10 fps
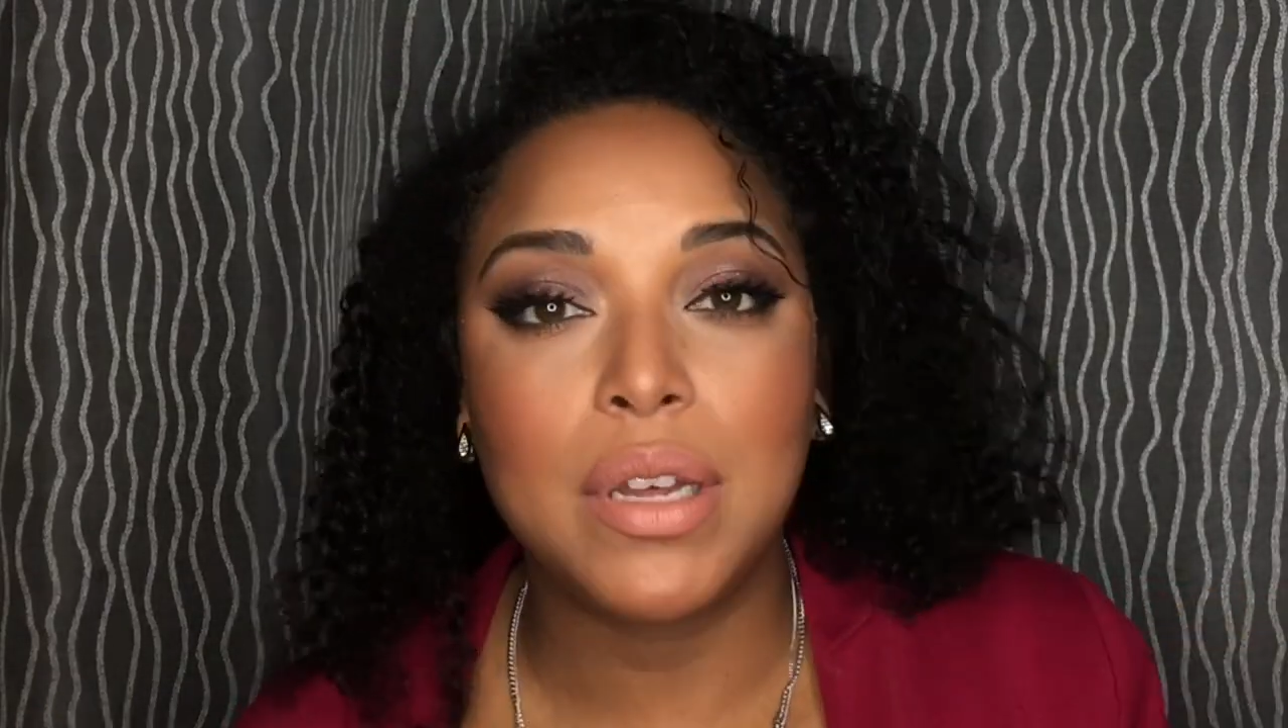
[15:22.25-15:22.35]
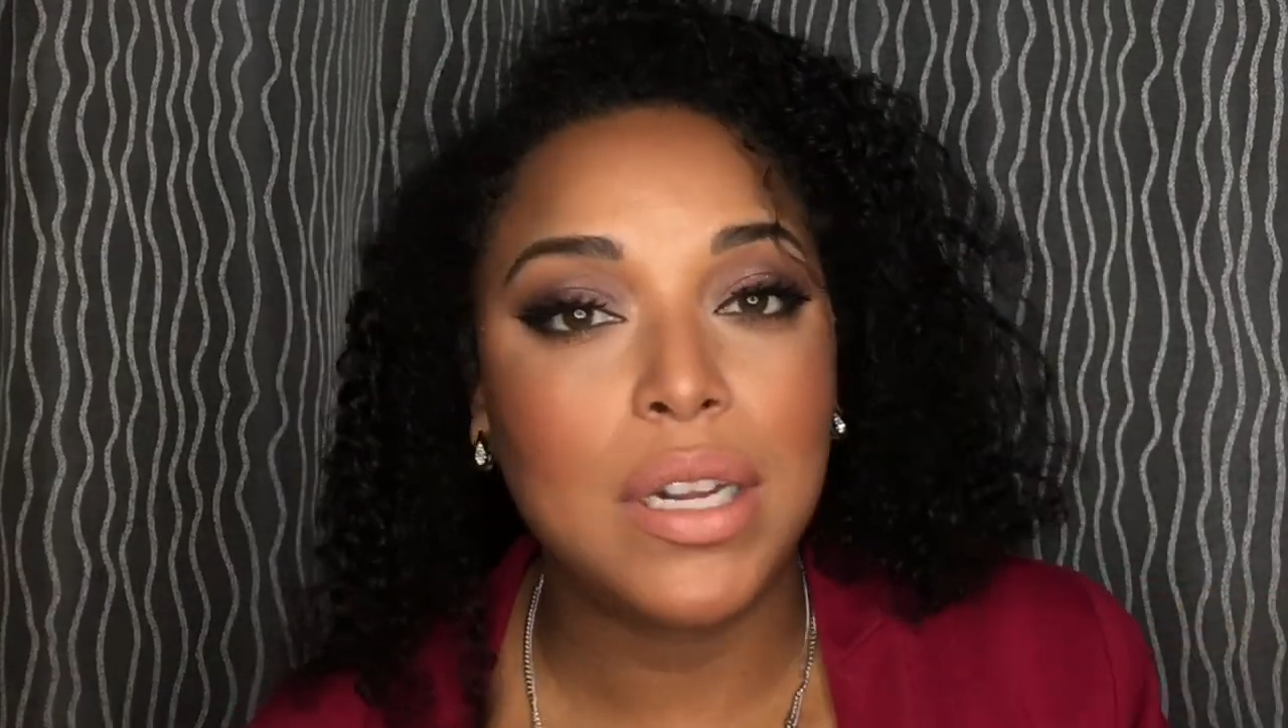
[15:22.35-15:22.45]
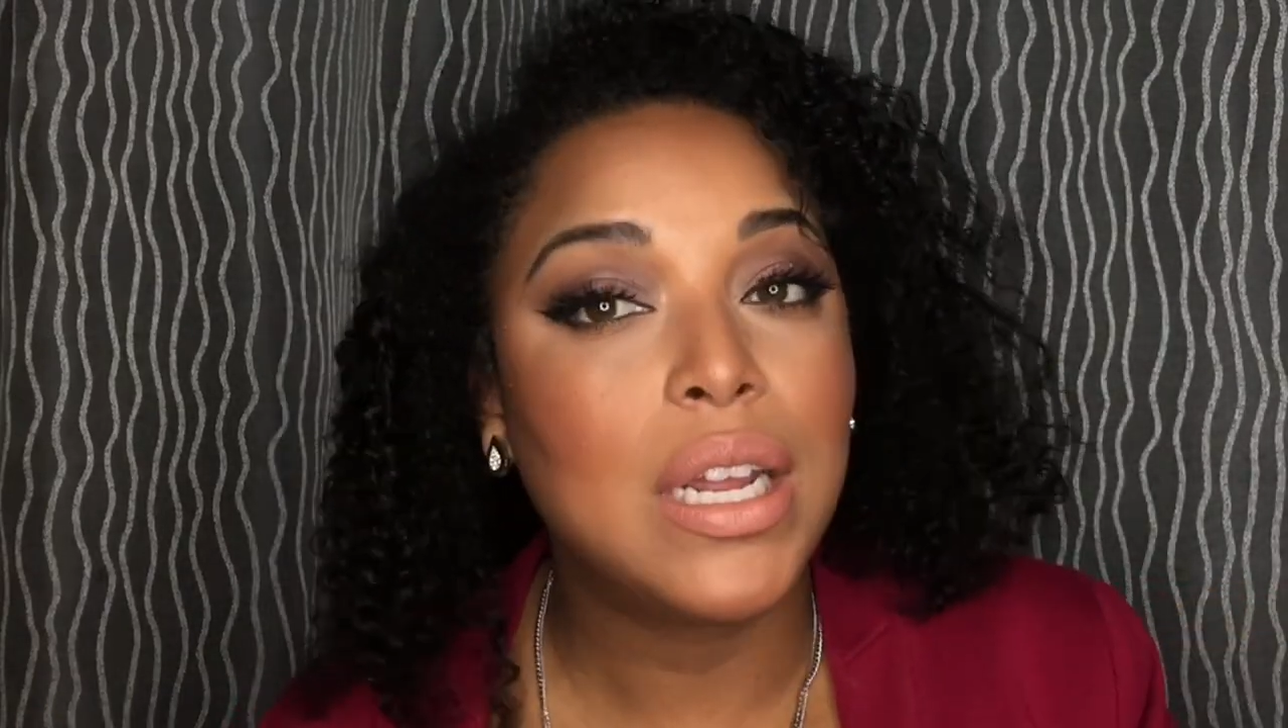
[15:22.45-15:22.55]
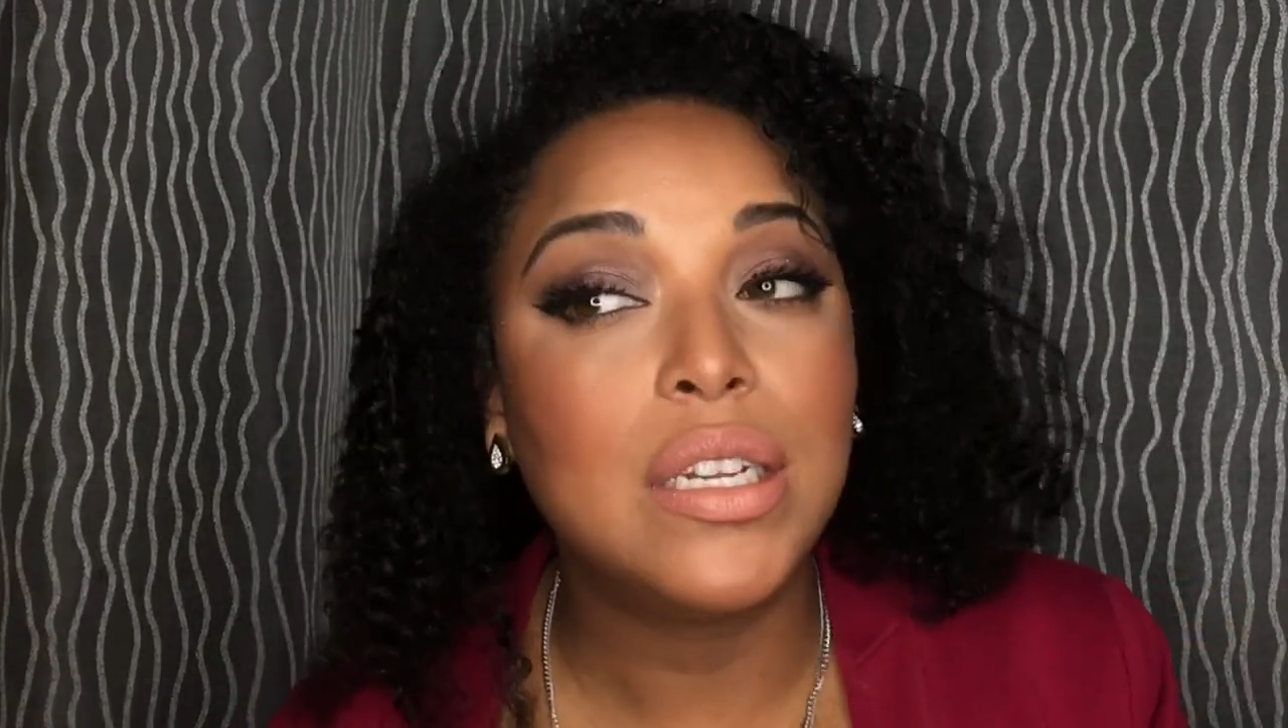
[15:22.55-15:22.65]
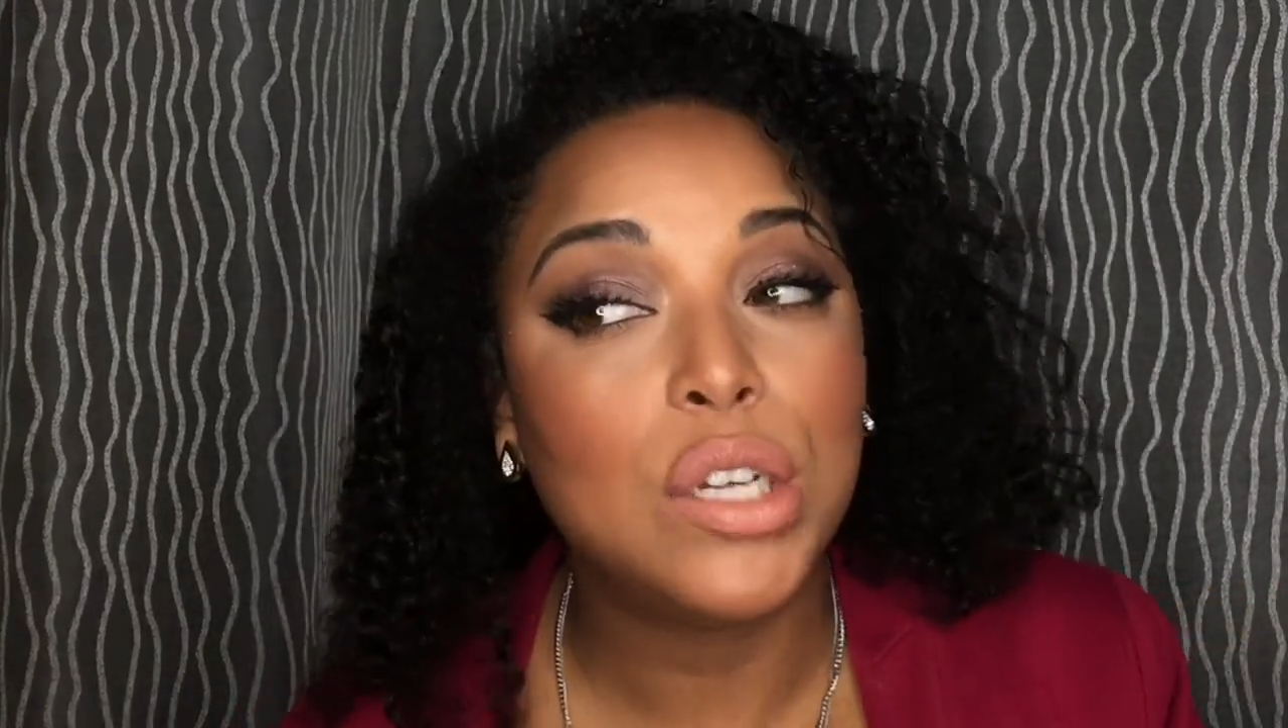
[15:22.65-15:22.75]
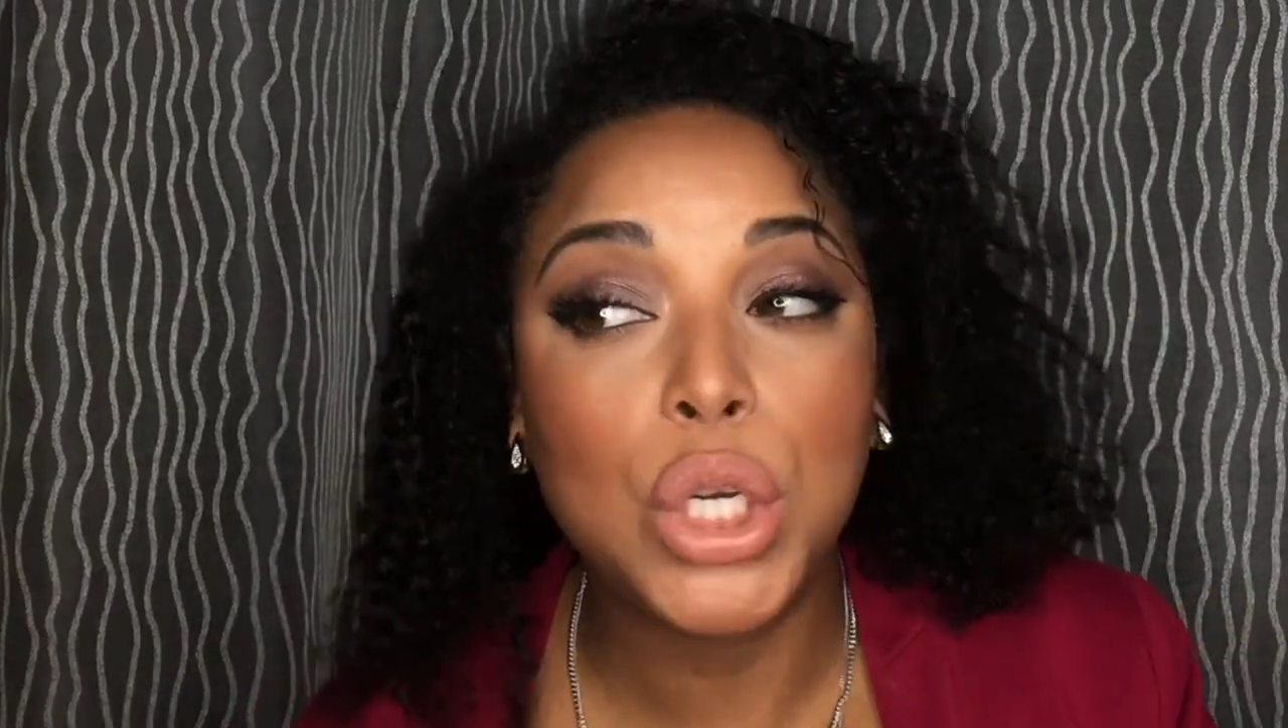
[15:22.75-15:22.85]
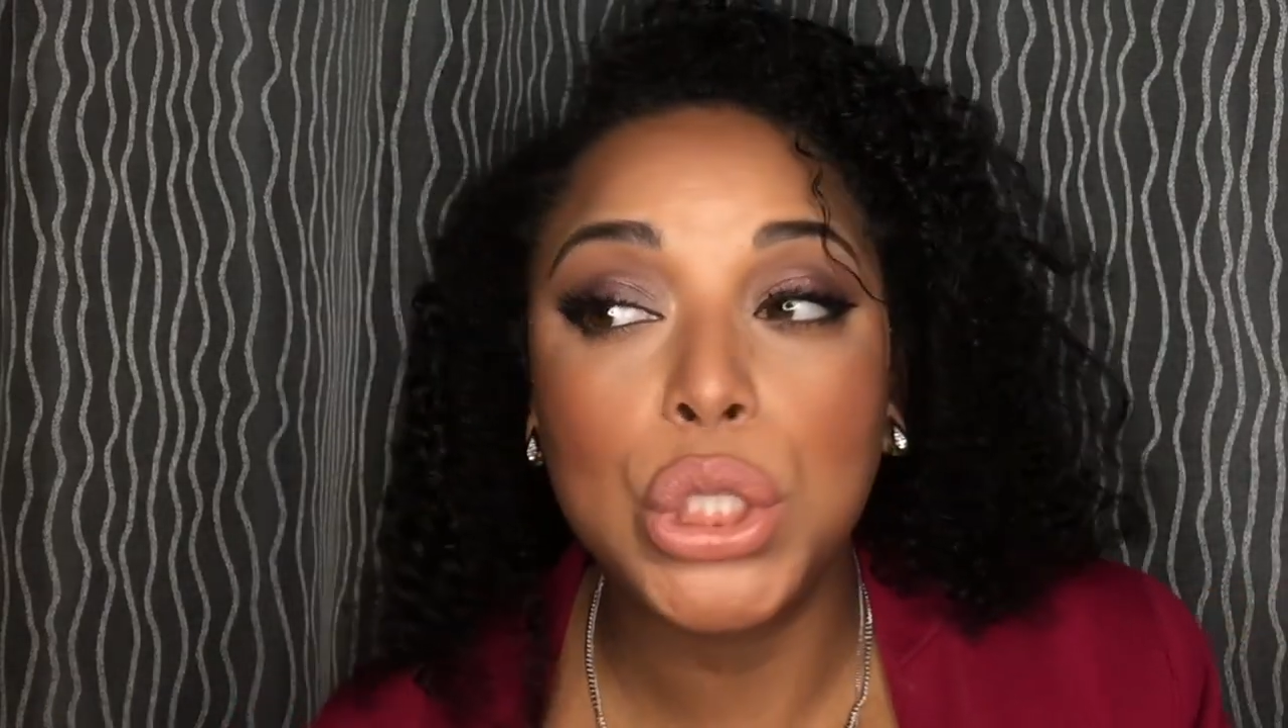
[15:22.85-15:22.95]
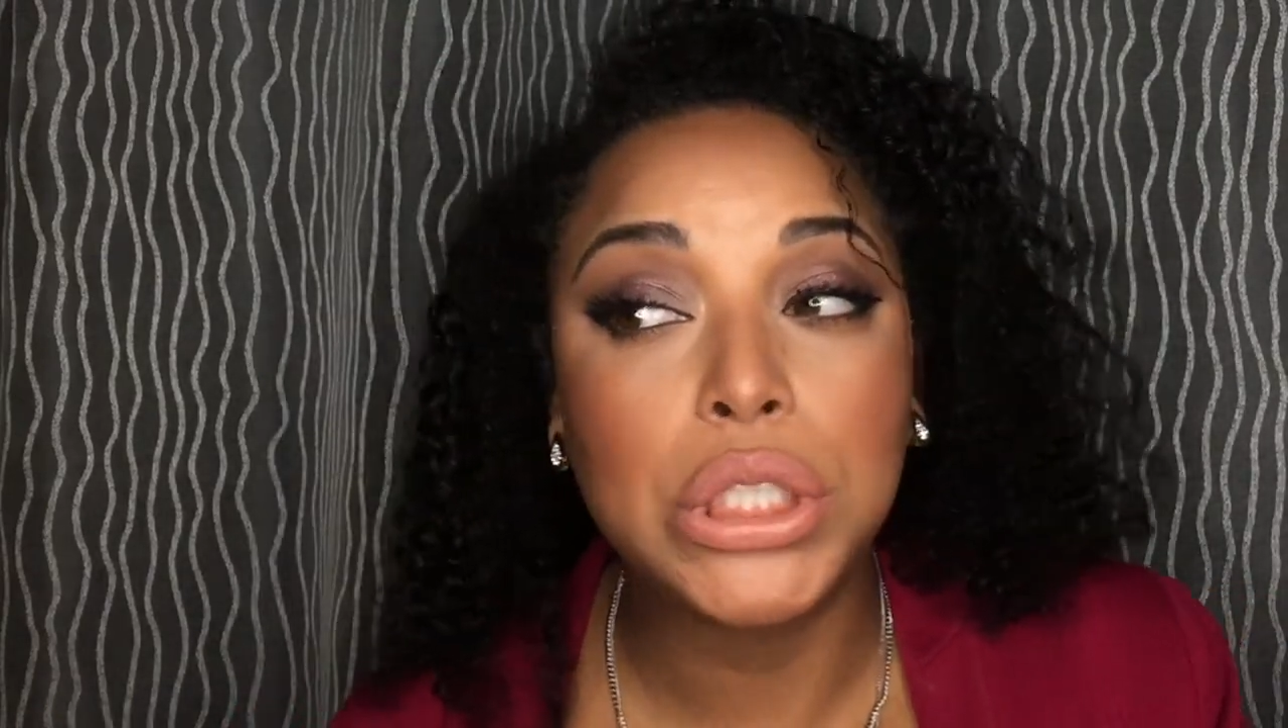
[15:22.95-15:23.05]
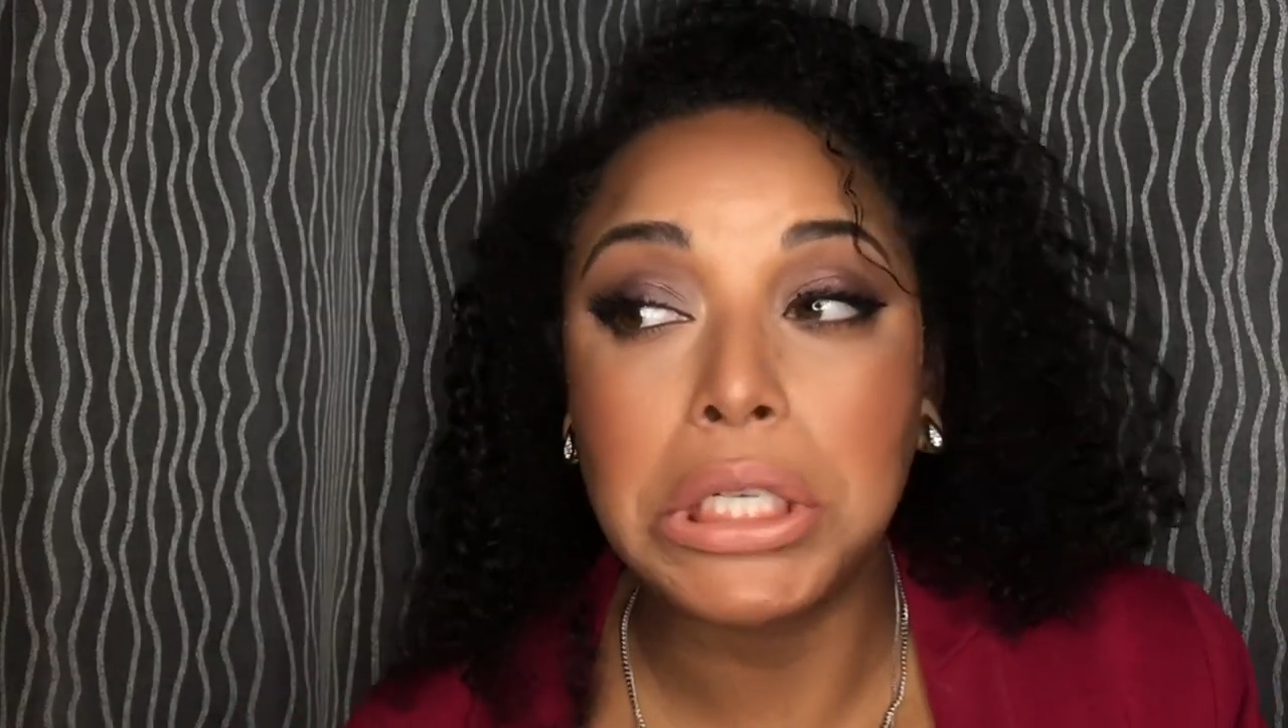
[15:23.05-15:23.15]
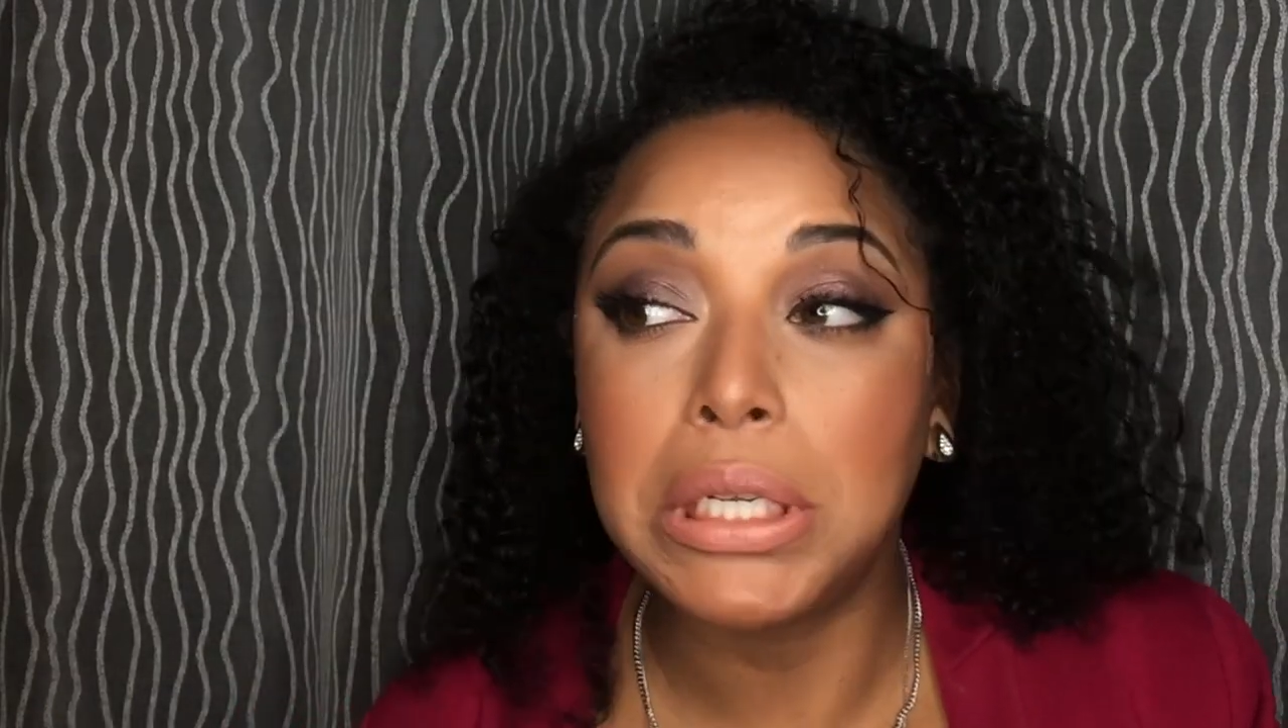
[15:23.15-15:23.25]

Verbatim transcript: gonna indulge